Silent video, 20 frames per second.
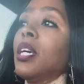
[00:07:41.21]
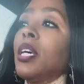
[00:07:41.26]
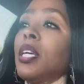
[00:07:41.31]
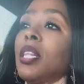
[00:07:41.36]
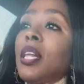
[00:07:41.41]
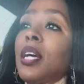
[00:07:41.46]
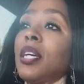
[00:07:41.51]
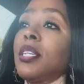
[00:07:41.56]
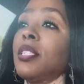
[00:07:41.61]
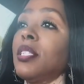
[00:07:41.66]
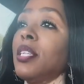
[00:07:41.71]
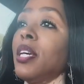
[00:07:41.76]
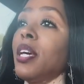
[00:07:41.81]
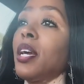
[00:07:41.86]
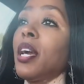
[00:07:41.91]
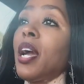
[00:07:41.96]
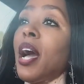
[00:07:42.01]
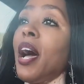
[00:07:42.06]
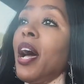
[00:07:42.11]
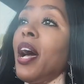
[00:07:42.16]
And like I
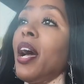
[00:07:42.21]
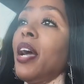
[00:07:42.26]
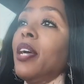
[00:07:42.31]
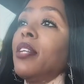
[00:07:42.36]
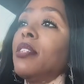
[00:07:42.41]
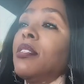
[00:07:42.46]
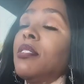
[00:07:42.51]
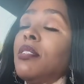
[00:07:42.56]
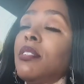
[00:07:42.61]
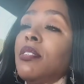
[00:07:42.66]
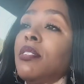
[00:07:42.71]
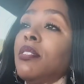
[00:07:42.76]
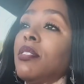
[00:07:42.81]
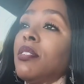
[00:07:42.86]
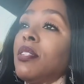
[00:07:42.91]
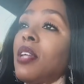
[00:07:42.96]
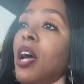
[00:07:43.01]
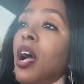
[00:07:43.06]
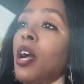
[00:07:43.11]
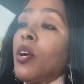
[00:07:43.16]
said, God
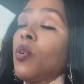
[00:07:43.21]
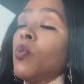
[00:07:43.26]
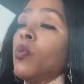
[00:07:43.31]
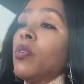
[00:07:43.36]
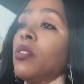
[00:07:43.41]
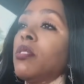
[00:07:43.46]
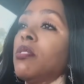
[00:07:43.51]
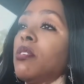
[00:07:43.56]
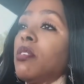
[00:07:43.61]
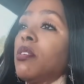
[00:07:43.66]
is not going